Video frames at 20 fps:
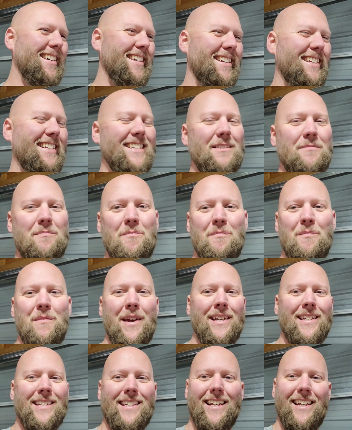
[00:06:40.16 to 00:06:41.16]
it's
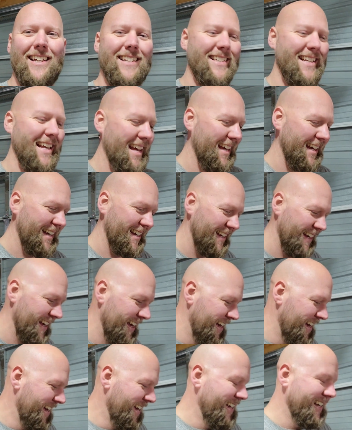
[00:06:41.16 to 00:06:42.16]
messy as heck.
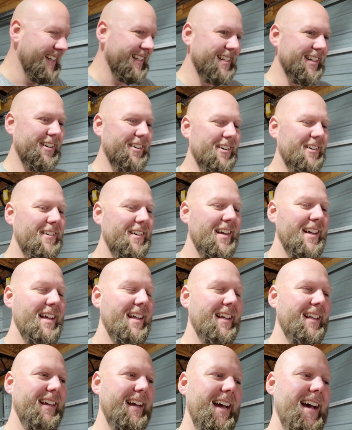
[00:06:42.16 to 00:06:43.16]
So
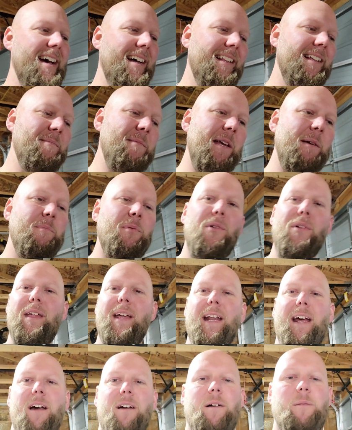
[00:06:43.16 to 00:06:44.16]
yeah, let me pull
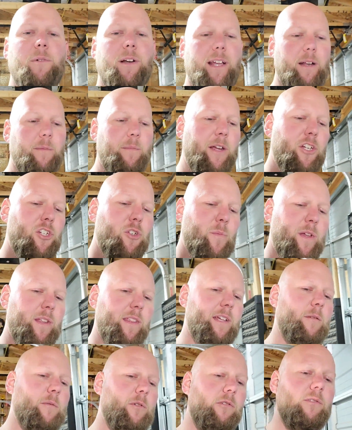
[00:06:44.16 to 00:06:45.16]
that out. I'm gonna get a measurement
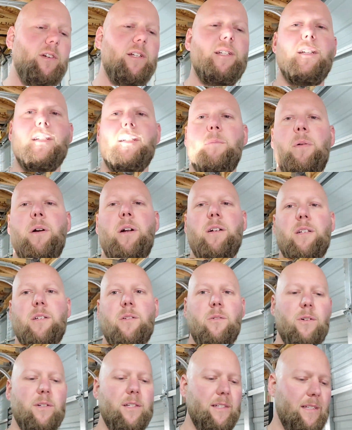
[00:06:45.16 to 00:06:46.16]
and I'm gonna run to some parts
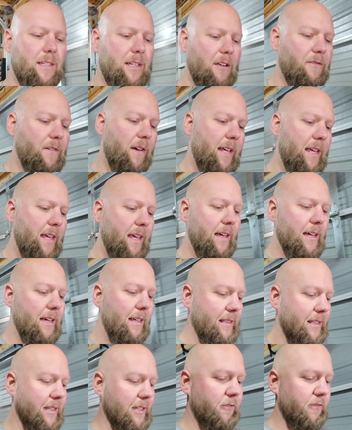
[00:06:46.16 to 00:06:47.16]
stores and see if I can't
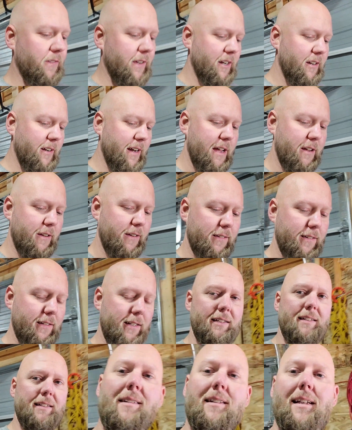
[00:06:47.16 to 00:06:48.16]
get this figured out and
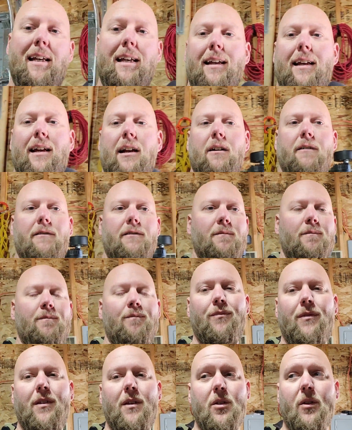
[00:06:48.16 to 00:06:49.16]
taken care of
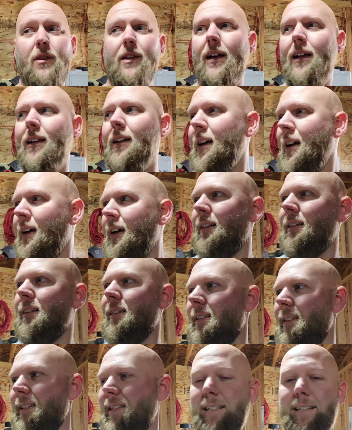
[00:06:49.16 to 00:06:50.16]
so that
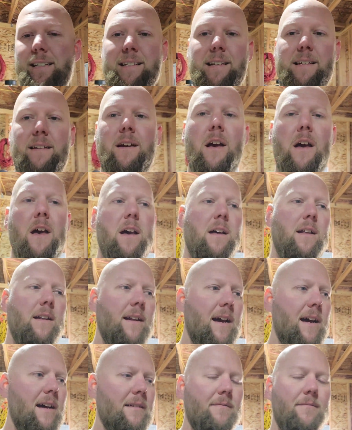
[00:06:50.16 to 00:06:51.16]
this is
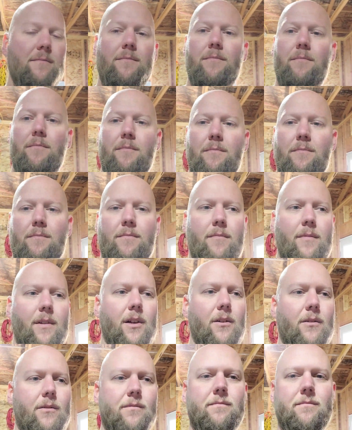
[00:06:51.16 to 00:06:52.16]
not, you
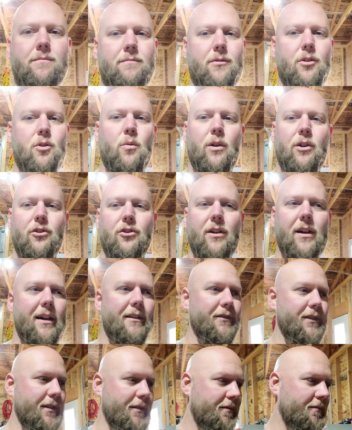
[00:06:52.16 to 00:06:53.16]
know, two-wheel
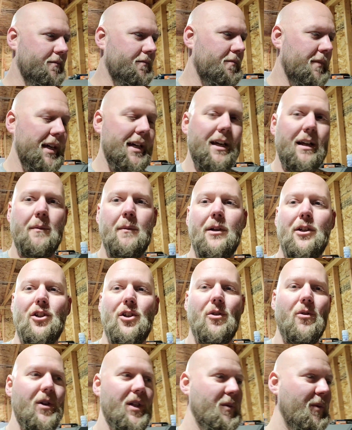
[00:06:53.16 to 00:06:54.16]
drive and making a bunch
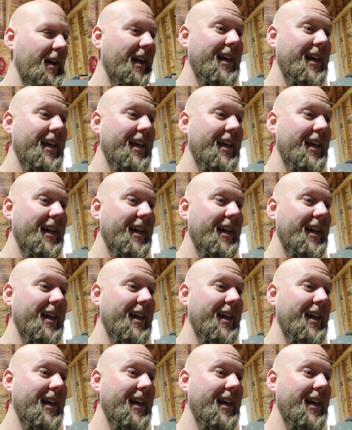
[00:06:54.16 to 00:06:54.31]
of noise when